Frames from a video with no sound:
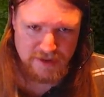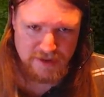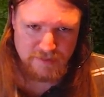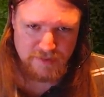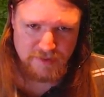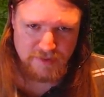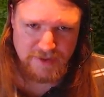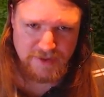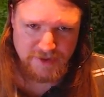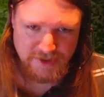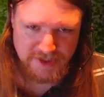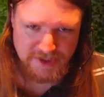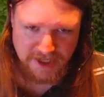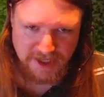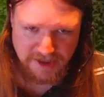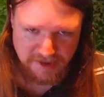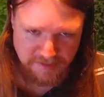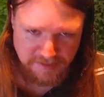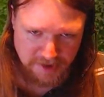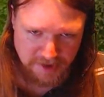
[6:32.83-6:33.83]
But in Baldur's
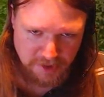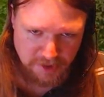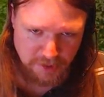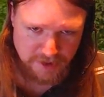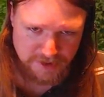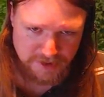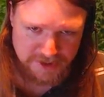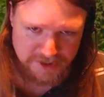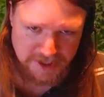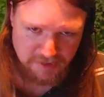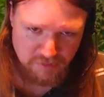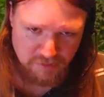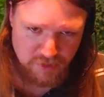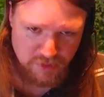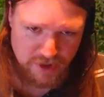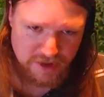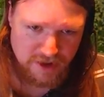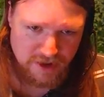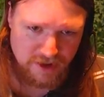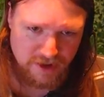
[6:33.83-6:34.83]
Gate, there'd be an ogre standing
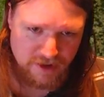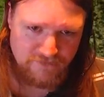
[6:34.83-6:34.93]
right there.